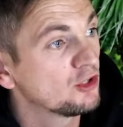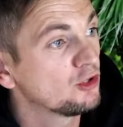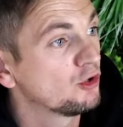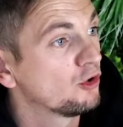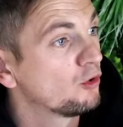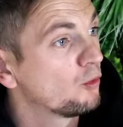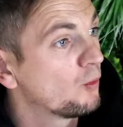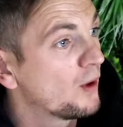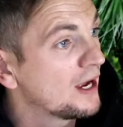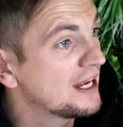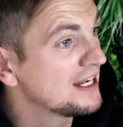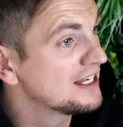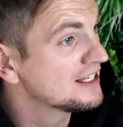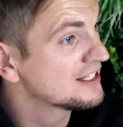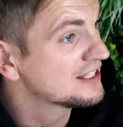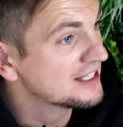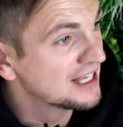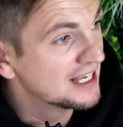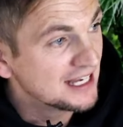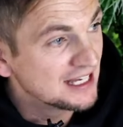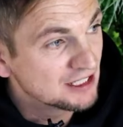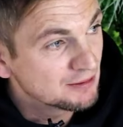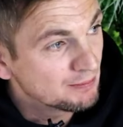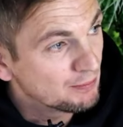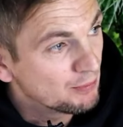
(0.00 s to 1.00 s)
your
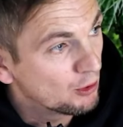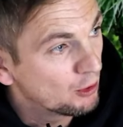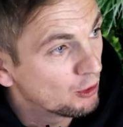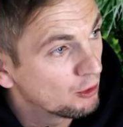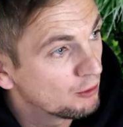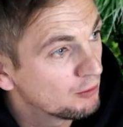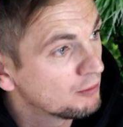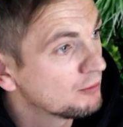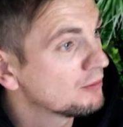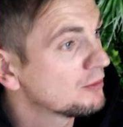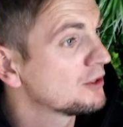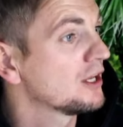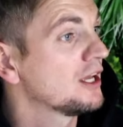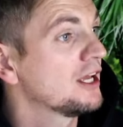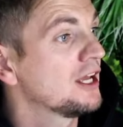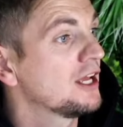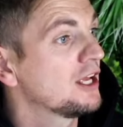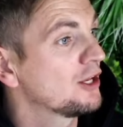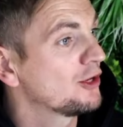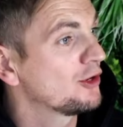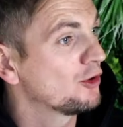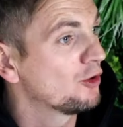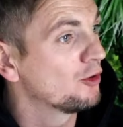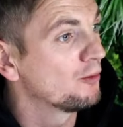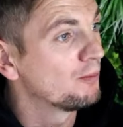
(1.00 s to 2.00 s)
waste is pumped,
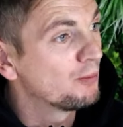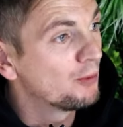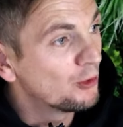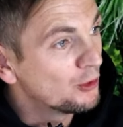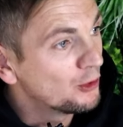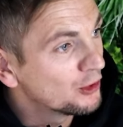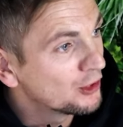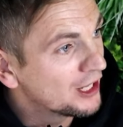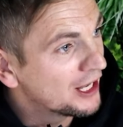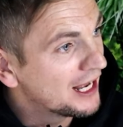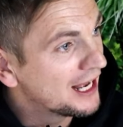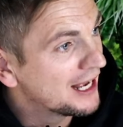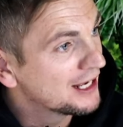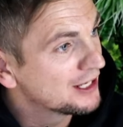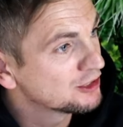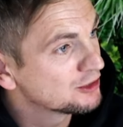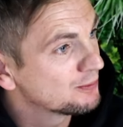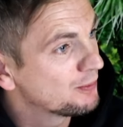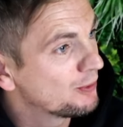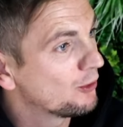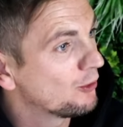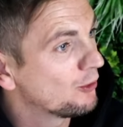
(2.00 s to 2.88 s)
your boiler has